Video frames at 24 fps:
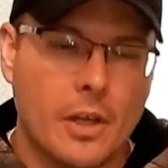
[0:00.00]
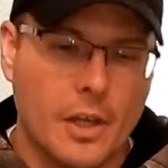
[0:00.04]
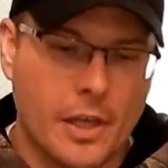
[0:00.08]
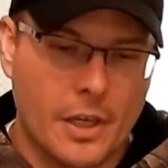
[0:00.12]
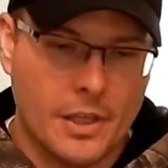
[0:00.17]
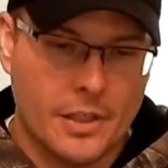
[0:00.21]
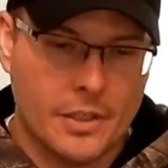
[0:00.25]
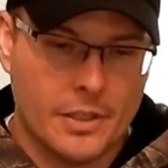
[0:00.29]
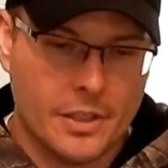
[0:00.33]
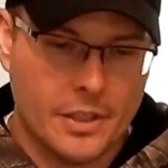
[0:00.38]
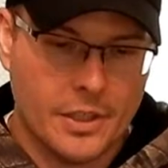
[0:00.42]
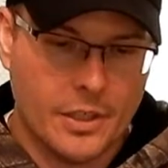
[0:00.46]

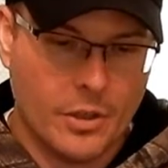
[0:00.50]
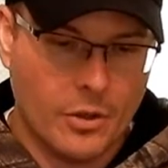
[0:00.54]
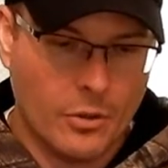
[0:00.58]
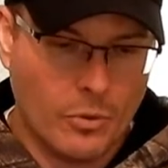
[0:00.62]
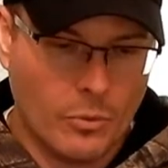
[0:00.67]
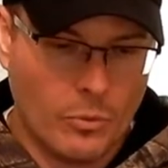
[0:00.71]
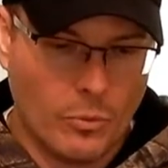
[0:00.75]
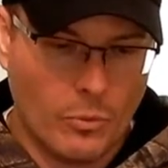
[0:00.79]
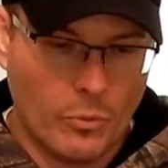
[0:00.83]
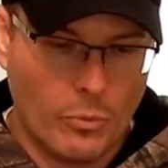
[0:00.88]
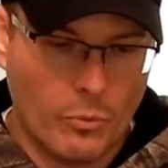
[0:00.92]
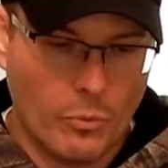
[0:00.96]
And,
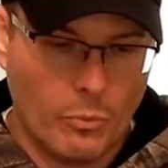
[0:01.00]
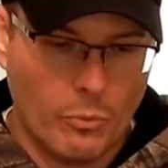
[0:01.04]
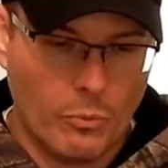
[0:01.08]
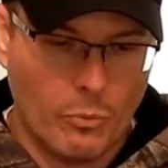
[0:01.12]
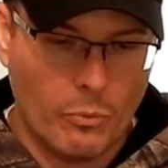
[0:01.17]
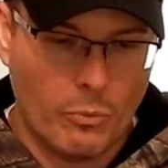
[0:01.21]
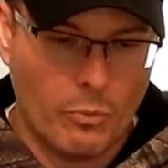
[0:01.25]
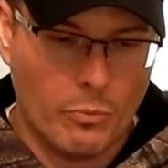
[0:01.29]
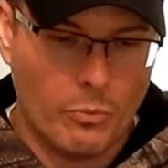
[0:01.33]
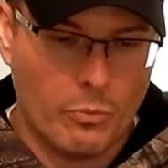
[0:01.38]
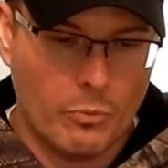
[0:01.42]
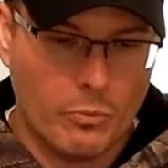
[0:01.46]

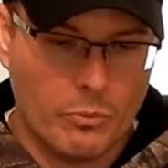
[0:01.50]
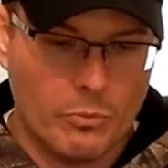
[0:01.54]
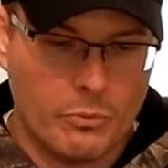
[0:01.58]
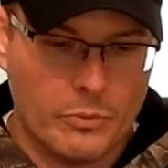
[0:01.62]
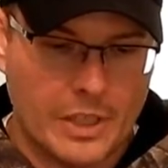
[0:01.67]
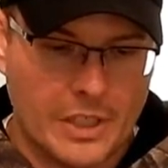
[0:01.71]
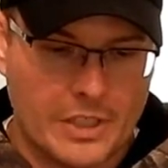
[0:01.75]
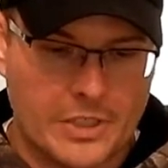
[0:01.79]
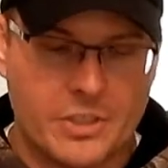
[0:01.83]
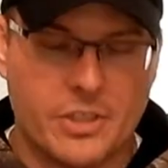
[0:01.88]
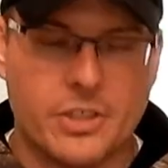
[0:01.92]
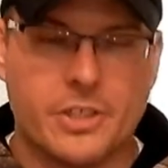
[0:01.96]

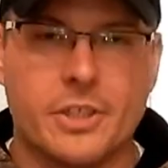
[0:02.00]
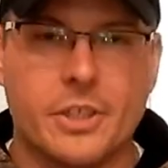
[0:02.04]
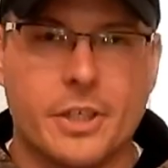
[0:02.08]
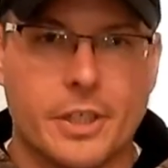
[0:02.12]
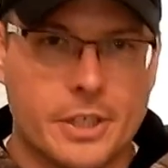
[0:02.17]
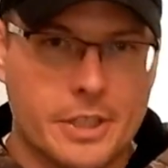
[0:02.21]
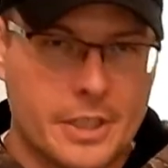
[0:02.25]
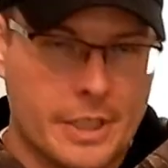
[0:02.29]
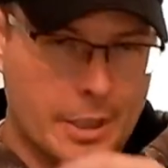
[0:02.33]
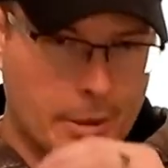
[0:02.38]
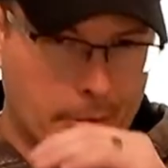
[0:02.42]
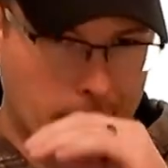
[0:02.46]
that's just an
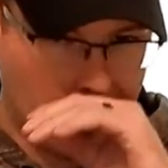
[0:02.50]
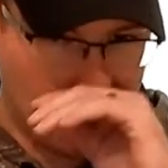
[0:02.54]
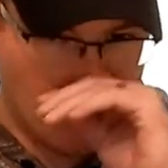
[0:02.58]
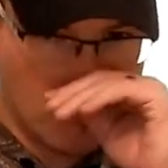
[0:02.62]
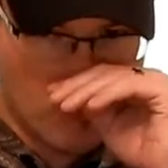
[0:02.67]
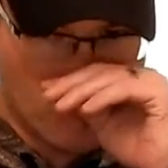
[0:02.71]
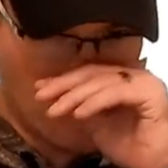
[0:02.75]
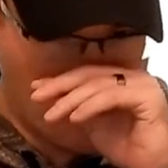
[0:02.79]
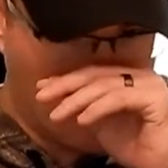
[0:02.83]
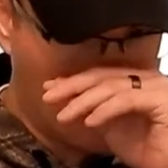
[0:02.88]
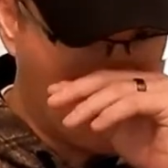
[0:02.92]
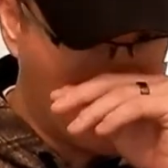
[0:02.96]

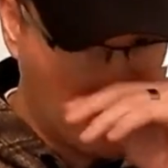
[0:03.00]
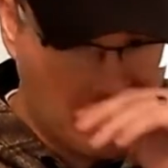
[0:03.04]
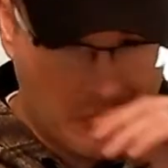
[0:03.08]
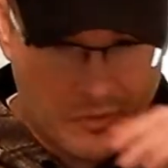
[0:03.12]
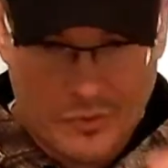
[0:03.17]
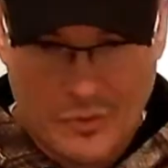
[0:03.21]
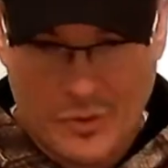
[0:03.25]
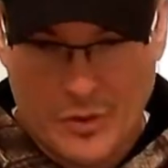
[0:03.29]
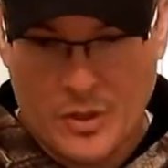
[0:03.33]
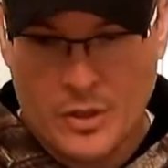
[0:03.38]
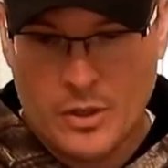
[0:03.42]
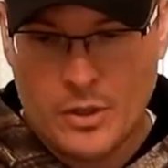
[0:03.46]
example
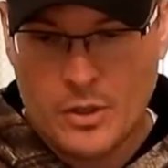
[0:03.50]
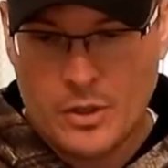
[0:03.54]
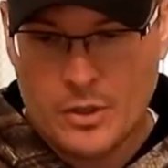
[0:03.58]
of,